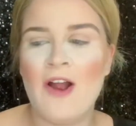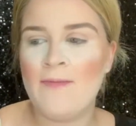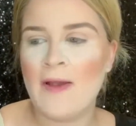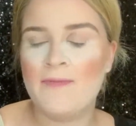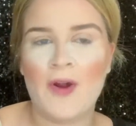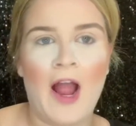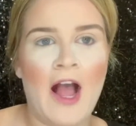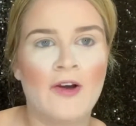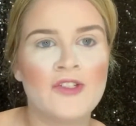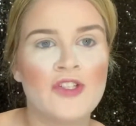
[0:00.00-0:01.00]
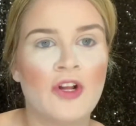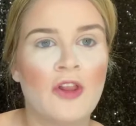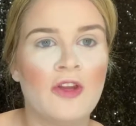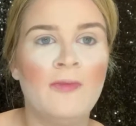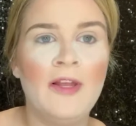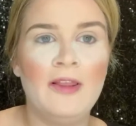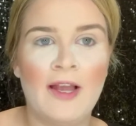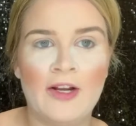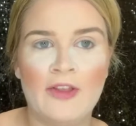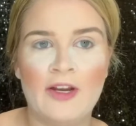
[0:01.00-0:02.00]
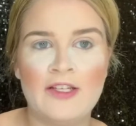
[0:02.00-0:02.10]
are my brows. They're a little bit lighter than